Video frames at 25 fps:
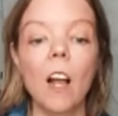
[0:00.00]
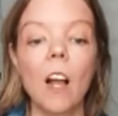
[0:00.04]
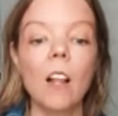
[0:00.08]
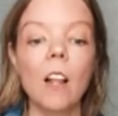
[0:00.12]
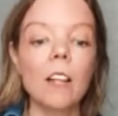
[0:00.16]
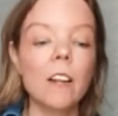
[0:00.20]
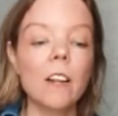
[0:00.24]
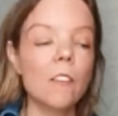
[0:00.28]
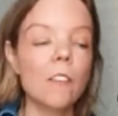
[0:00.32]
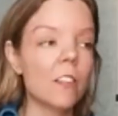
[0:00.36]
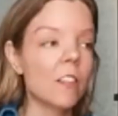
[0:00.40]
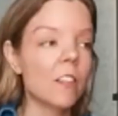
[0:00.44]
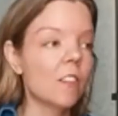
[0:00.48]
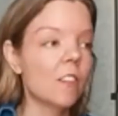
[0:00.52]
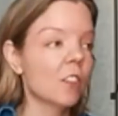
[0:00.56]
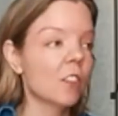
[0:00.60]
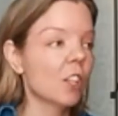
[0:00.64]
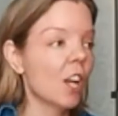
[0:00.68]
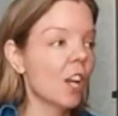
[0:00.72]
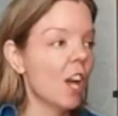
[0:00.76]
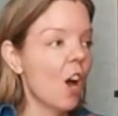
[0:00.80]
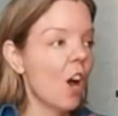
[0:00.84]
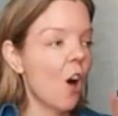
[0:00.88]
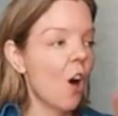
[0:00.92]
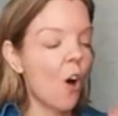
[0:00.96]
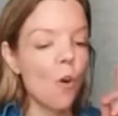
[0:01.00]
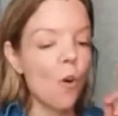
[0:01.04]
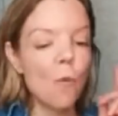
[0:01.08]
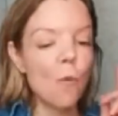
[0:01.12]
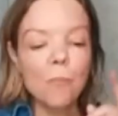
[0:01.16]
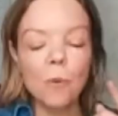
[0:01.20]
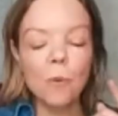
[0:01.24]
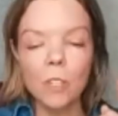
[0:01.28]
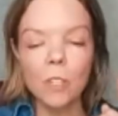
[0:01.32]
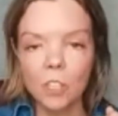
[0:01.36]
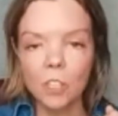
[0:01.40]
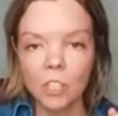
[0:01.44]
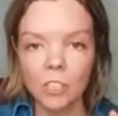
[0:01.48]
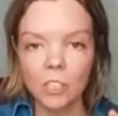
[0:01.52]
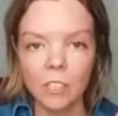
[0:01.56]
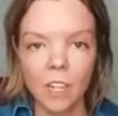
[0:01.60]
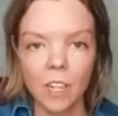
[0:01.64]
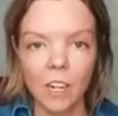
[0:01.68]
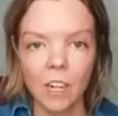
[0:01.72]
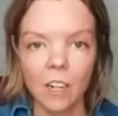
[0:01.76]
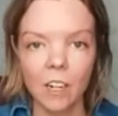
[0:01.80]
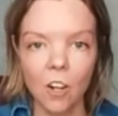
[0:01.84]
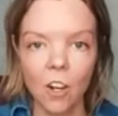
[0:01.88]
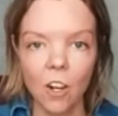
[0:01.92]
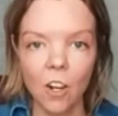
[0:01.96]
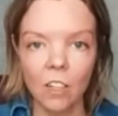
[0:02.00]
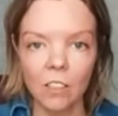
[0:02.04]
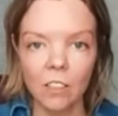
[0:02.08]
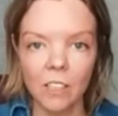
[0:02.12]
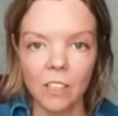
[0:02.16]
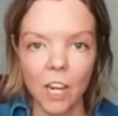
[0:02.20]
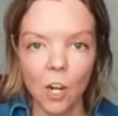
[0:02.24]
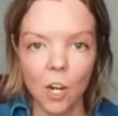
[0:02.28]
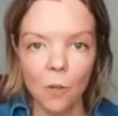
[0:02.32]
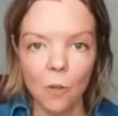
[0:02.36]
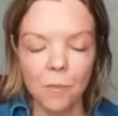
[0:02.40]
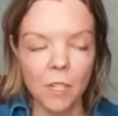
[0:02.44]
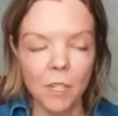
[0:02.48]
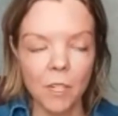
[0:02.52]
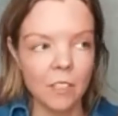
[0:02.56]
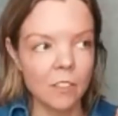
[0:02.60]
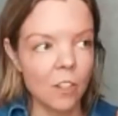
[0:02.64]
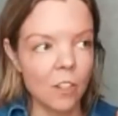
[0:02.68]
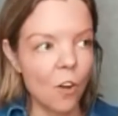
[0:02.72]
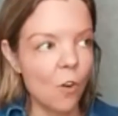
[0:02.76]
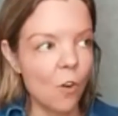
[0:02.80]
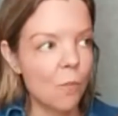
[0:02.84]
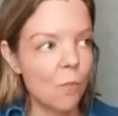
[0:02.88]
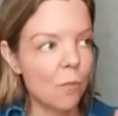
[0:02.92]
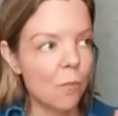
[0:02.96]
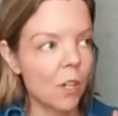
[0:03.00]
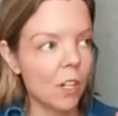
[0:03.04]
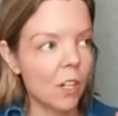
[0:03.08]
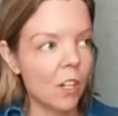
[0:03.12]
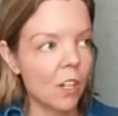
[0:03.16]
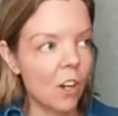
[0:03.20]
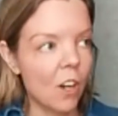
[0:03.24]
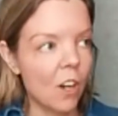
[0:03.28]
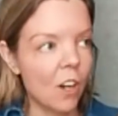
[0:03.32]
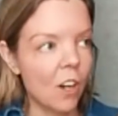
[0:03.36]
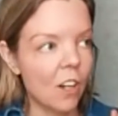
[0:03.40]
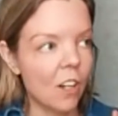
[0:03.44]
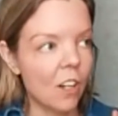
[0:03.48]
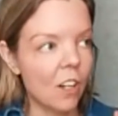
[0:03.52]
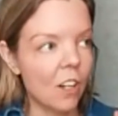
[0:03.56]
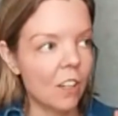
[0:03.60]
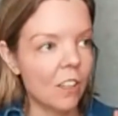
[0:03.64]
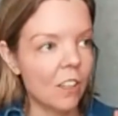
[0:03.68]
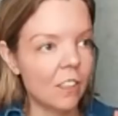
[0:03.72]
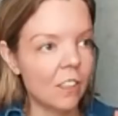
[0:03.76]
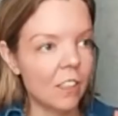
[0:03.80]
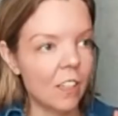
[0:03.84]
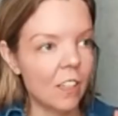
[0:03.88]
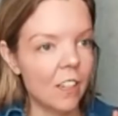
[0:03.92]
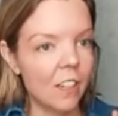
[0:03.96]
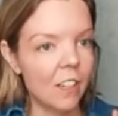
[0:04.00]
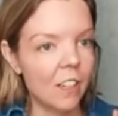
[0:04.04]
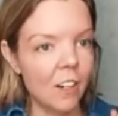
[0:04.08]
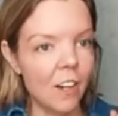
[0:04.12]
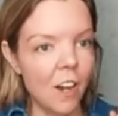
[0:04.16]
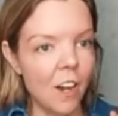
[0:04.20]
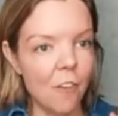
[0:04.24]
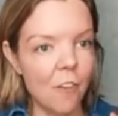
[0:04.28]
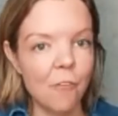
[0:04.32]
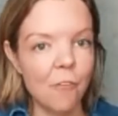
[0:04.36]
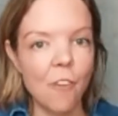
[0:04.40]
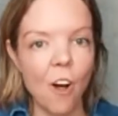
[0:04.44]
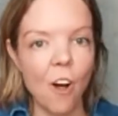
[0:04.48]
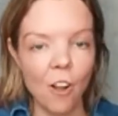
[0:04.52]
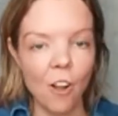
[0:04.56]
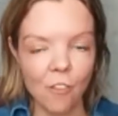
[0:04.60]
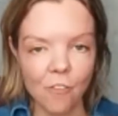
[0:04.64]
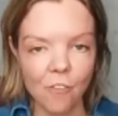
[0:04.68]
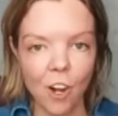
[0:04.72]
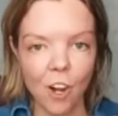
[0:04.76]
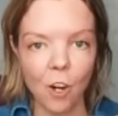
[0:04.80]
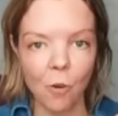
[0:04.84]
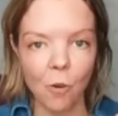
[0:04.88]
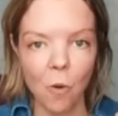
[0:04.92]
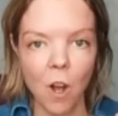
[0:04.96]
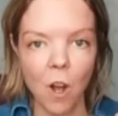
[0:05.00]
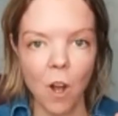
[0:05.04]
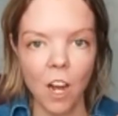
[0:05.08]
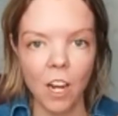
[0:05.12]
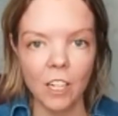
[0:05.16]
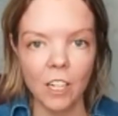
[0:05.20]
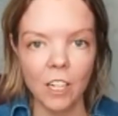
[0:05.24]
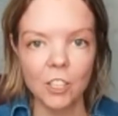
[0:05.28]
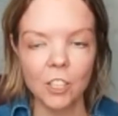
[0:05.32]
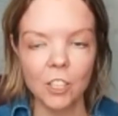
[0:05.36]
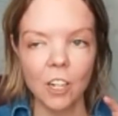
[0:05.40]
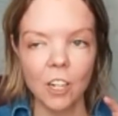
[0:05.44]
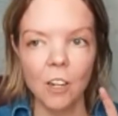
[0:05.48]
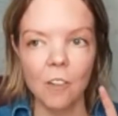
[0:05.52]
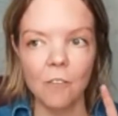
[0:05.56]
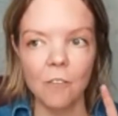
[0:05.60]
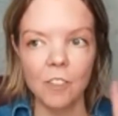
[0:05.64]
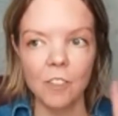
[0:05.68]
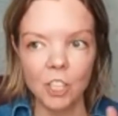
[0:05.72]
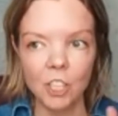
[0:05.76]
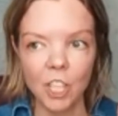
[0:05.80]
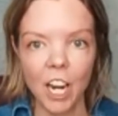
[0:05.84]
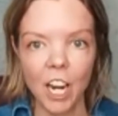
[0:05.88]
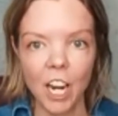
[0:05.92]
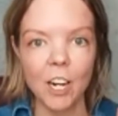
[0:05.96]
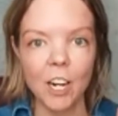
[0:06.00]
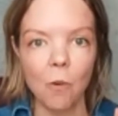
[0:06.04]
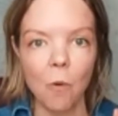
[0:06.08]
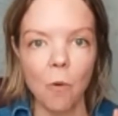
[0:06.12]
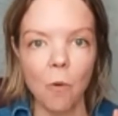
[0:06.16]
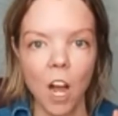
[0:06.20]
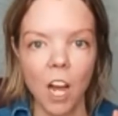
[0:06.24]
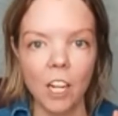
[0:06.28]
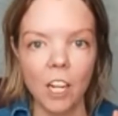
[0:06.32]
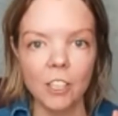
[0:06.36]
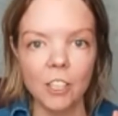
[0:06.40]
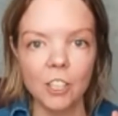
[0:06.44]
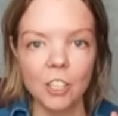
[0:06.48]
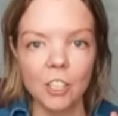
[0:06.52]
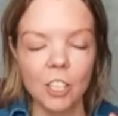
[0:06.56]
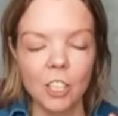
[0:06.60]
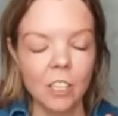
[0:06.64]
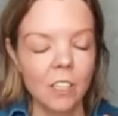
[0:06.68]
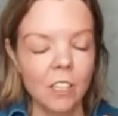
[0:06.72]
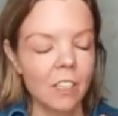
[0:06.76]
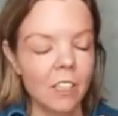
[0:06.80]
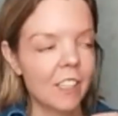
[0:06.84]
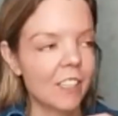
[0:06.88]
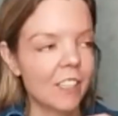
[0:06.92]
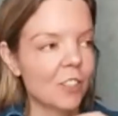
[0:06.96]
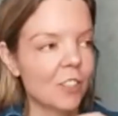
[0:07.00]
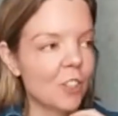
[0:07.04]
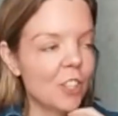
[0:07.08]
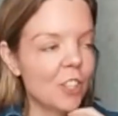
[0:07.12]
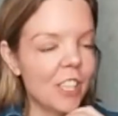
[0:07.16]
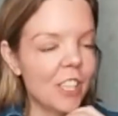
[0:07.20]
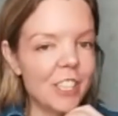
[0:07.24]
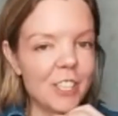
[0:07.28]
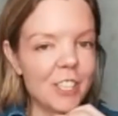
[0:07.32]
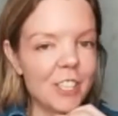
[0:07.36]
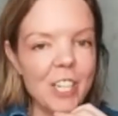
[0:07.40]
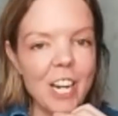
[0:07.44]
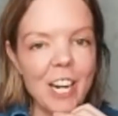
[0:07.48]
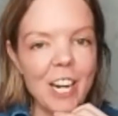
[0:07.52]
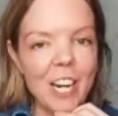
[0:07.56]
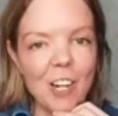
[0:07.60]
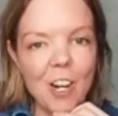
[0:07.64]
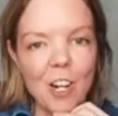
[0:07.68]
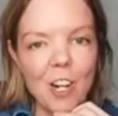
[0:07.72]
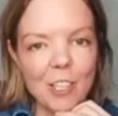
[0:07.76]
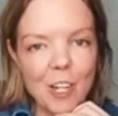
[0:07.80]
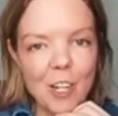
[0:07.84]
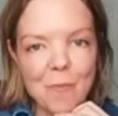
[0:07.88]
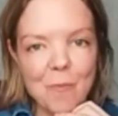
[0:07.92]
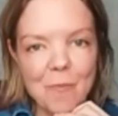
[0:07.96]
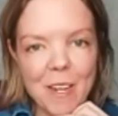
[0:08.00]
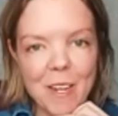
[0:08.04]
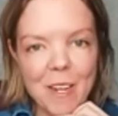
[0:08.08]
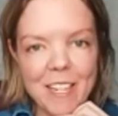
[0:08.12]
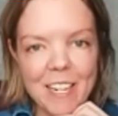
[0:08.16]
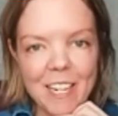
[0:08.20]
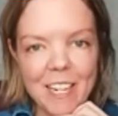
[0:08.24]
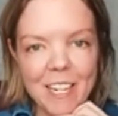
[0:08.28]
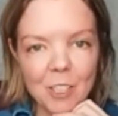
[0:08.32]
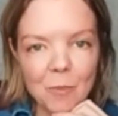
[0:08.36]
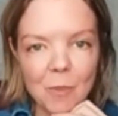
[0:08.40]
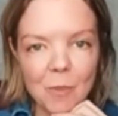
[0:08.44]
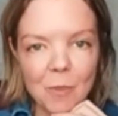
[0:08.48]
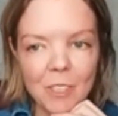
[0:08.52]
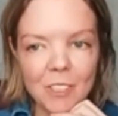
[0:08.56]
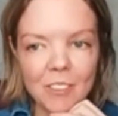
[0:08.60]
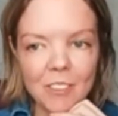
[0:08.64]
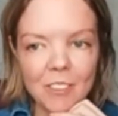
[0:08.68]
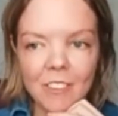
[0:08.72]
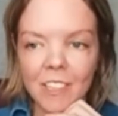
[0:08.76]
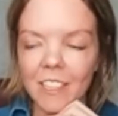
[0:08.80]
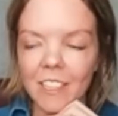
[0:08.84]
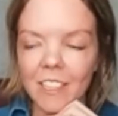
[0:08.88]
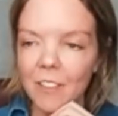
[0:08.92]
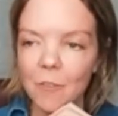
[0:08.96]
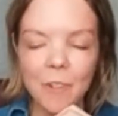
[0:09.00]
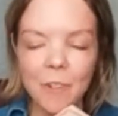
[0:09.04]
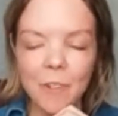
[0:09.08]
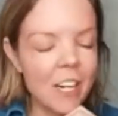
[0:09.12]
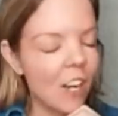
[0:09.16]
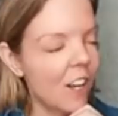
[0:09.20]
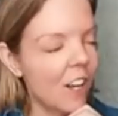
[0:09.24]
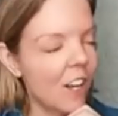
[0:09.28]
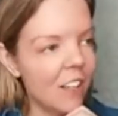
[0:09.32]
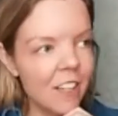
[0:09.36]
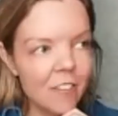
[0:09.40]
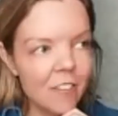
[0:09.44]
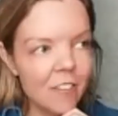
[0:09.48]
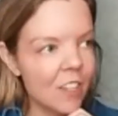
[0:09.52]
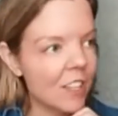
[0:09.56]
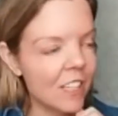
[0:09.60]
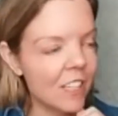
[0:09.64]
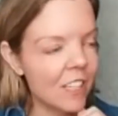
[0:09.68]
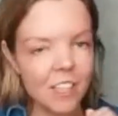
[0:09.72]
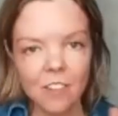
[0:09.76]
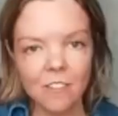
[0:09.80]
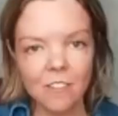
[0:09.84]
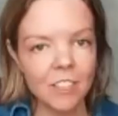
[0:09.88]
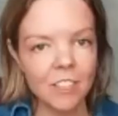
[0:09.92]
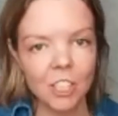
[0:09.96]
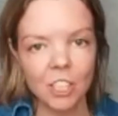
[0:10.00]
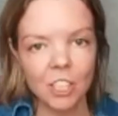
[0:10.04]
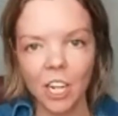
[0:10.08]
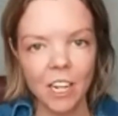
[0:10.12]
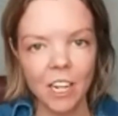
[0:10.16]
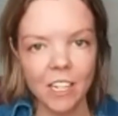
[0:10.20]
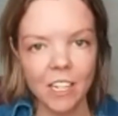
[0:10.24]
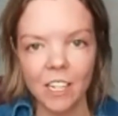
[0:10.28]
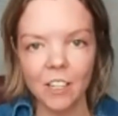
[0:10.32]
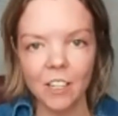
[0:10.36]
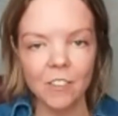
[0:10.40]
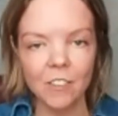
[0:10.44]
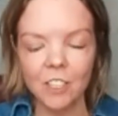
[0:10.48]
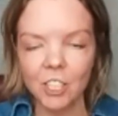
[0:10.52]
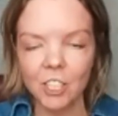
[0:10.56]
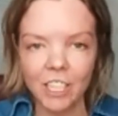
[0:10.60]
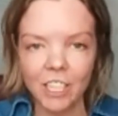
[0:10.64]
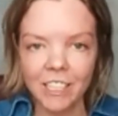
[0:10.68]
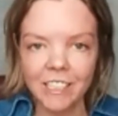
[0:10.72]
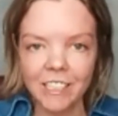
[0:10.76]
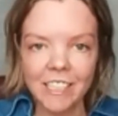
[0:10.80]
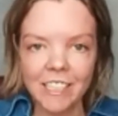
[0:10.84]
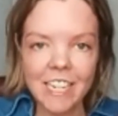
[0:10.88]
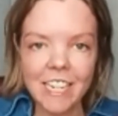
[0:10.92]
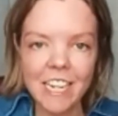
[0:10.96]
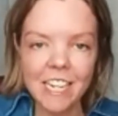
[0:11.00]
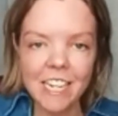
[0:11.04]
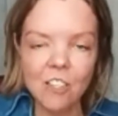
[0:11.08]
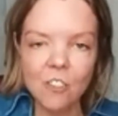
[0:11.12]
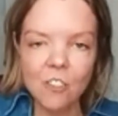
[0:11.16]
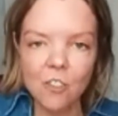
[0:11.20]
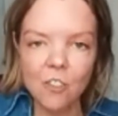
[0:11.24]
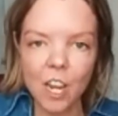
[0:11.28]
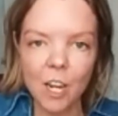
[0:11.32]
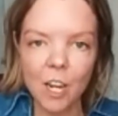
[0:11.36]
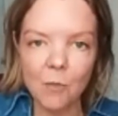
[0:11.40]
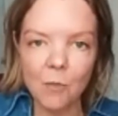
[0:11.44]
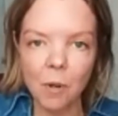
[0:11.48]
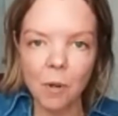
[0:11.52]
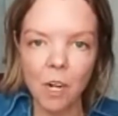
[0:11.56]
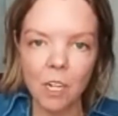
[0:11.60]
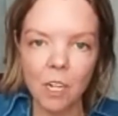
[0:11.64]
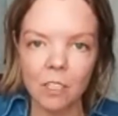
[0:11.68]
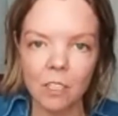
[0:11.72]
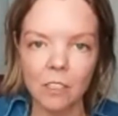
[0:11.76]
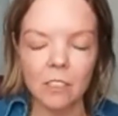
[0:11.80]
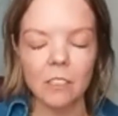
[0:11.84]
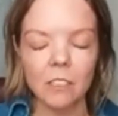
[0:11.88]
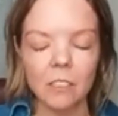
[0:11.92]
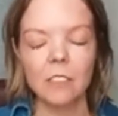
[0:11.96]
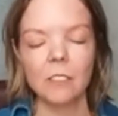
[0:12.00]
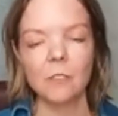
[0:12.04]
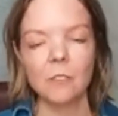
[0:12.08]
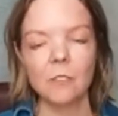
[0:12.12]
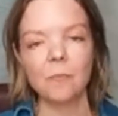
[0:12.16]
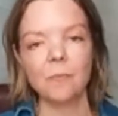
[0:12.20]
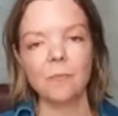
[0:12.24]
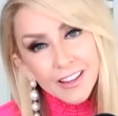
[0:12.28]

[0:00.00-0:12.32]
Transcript: Calling everything. Oprah just got called out because Oprah called uh, a vulvar wash a vagina wash. Ah. So she got called out by the experts of like, we call everything the vagina. The vagina is the inside part.